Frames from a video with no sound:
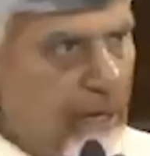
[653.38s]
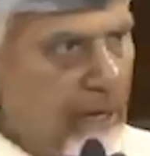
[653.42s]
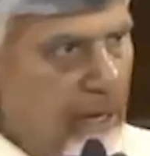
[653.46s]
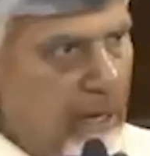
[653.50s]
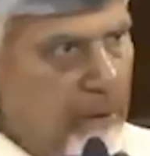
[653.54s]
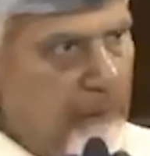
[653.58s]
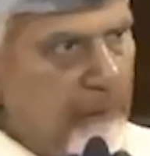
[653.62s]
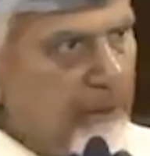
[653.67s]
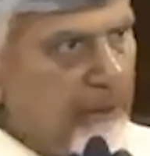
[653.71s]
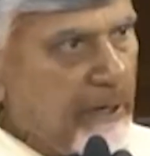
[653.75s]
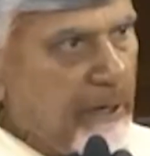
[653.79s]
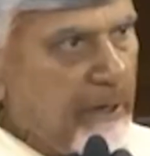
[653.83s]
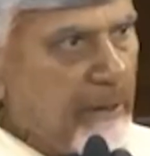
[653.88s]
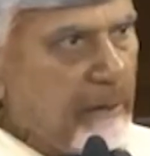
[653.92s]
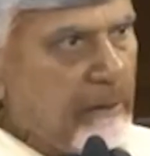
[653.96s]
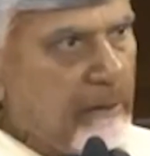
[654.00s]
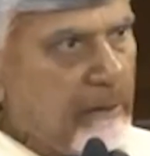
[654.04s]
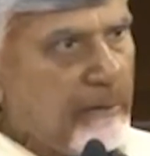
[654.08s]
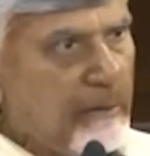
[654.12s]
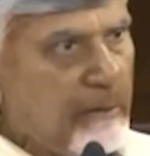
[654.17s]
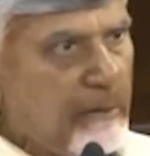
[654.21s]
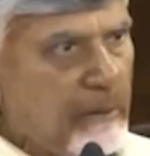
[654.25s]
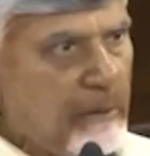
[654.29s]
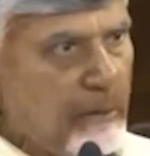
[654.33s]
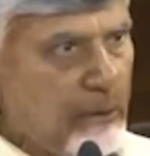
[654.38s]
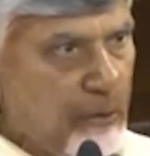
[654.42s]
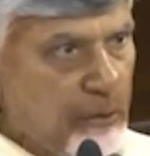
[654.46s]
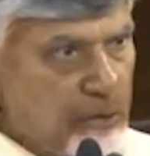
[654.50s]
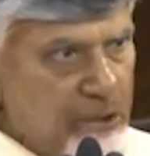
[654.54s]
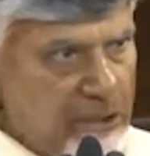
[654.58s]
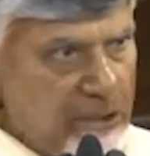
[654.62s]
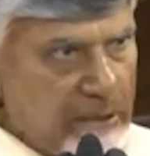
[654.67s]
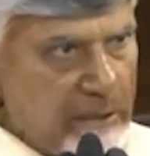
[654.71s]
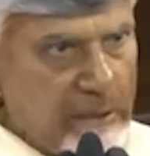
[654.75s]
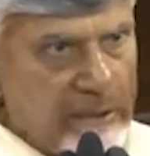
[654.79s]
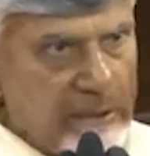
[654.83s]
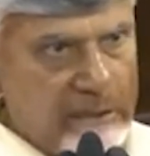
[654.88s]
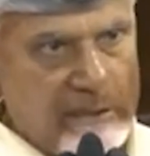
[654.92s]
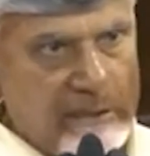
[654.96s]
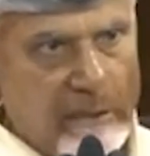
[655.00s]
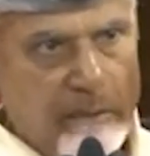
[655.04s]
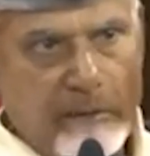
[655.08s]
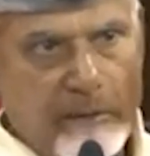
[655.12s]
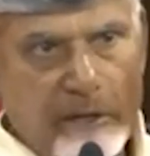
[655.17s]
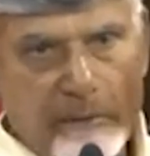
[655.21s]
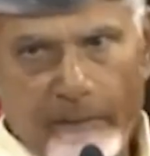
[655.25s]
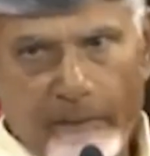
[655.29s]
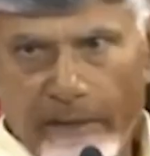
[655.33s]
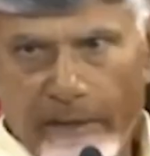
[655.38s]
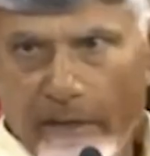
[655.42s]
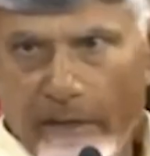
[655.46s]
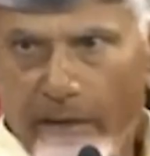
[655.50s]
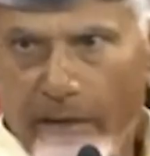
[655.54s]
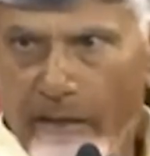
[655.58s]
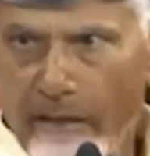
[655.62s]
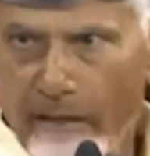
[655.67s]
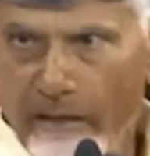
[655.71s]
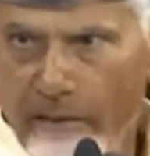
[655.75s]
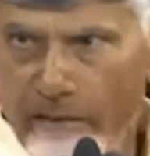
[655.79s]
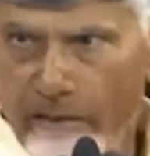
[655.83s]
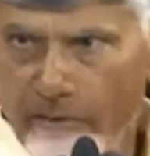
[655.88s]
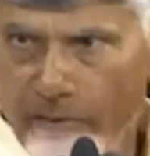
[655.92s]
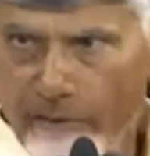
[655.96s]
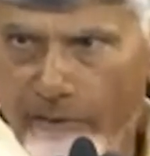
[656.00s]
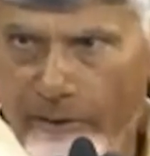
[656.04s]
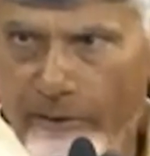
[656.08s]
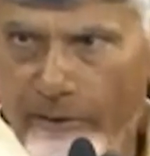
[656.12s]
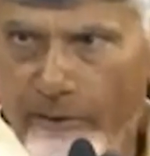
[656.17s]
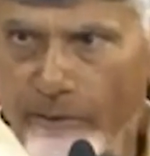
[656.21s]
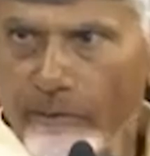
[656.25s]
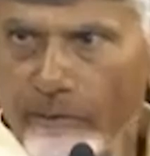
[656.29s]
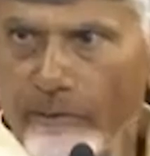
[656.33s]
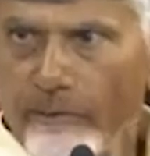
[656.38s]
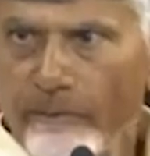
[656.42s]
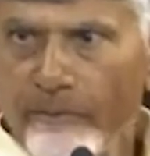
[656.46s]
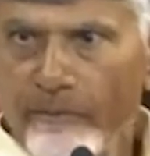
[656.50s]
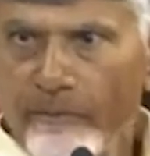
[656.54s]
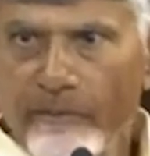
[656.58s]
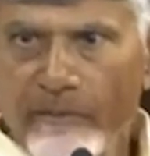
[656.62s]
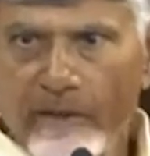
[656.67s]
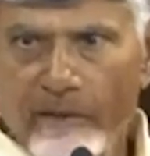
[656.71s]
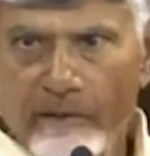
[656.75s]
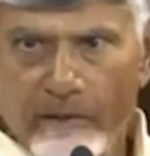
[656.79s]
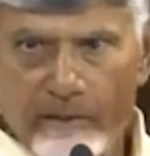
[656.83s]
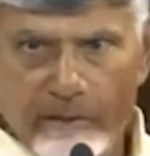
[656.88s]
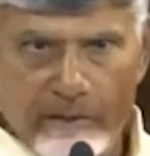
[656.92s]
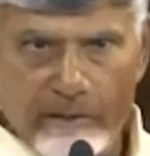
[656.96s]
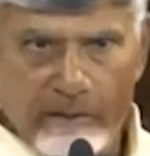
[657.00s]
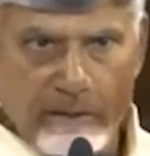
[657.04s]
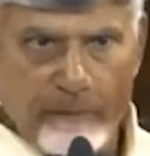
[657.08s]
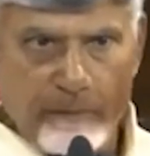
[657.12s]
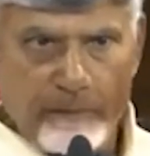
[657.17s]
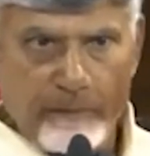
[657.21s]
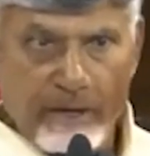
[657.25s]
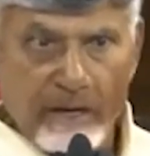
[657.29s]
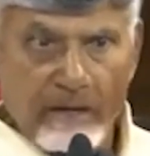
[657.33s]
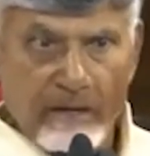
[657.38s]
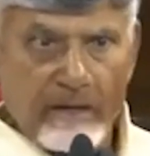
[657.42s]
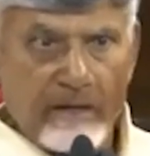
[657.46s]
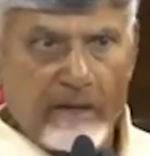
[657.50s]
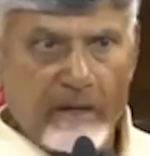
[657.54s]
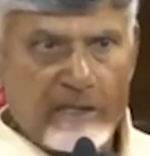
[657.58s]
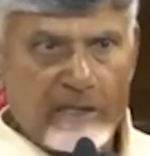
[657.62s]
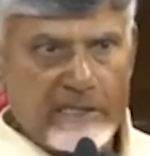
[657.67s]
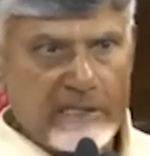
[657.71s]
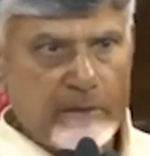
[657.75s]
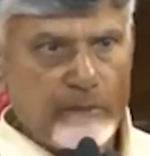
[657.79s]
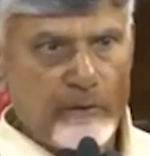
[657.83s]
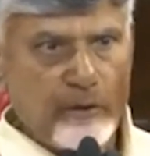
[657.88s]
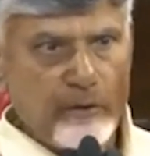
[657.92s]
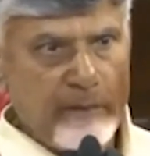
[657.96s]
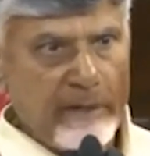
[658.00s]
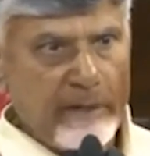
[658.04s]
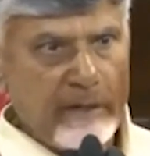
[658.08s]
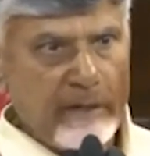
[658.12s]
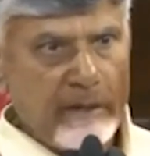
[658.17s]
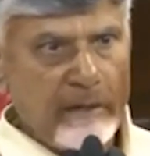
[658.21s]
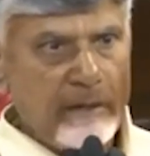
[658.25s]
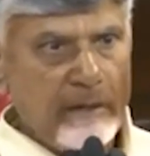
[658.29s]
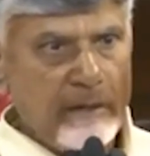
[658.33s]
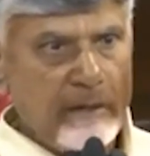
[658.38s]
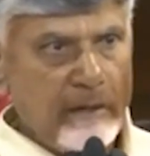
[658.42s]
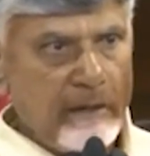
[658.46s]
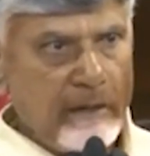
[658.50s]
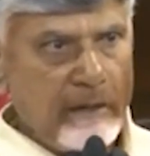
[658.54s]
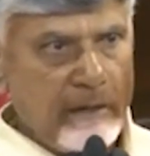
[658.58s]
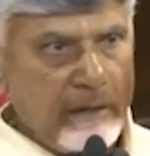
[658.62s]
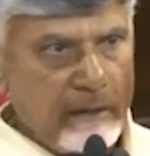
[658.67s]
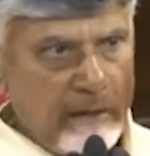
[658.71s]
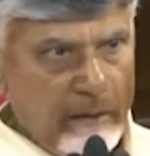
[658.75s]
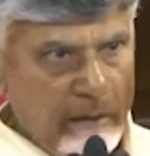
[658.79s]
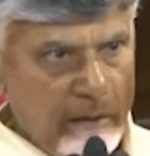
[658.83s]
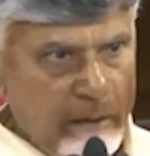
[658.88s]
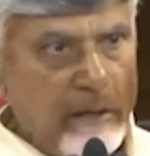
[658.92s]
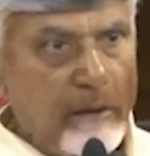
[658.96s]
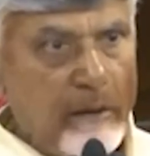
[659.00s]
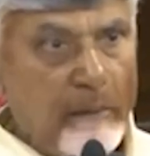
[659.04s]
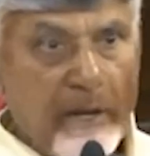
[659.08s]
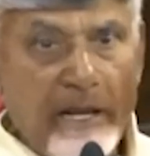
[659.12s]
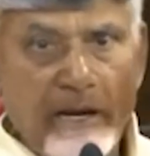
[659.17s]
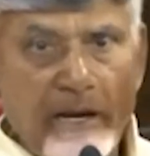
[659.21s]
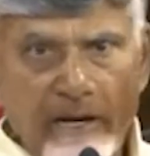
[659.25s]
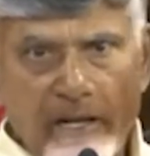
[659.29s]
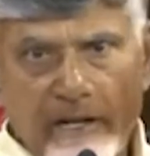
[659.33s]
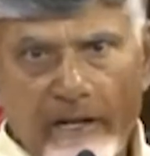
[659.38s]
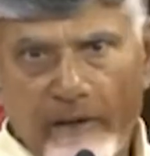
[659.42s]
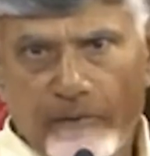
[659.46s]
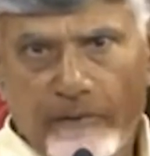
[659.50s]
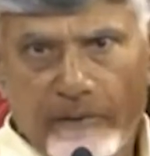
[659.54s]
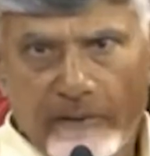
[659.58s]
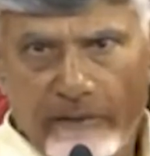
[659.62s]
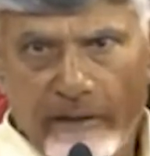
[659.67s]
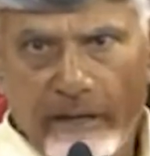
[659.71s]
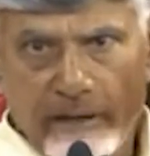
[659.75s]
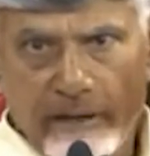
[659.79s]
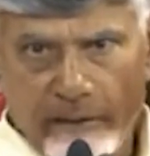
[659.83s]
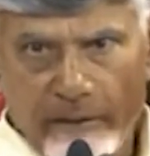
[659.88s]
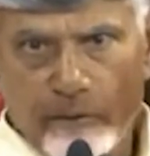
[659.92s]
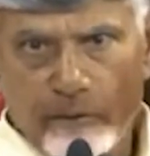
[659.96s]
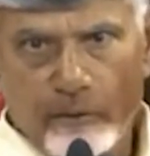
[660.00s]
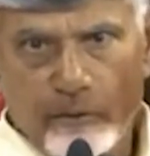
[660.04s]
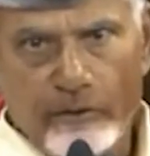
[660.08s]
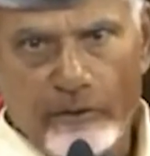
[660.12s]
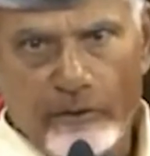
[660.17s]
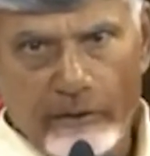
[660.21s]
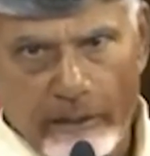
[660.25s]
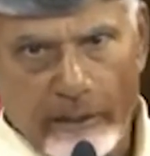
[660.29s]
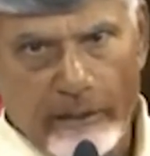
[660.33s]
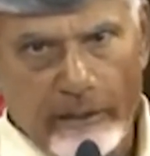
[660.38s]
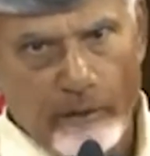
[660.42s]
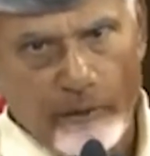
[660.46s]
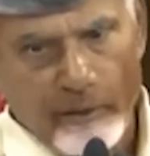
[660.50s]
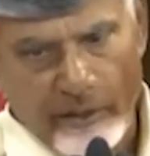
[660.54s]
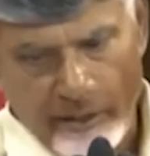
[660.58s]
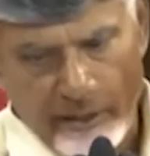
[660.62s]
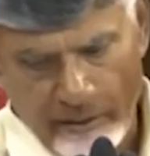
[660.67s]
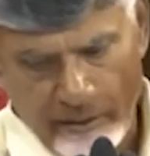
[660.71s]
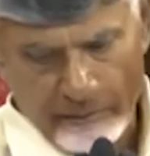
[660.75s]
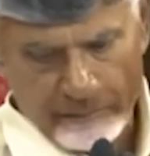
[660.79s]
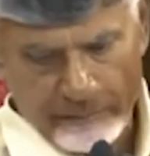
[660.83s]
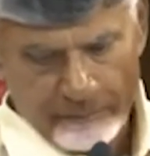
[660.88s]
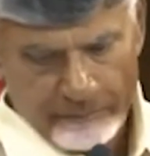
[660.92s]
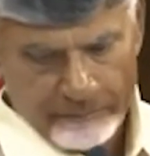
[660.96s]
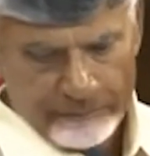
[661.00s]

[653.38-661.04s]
happy to share some of my ideas with you. This is the proudest moment in my life. Thank you very much.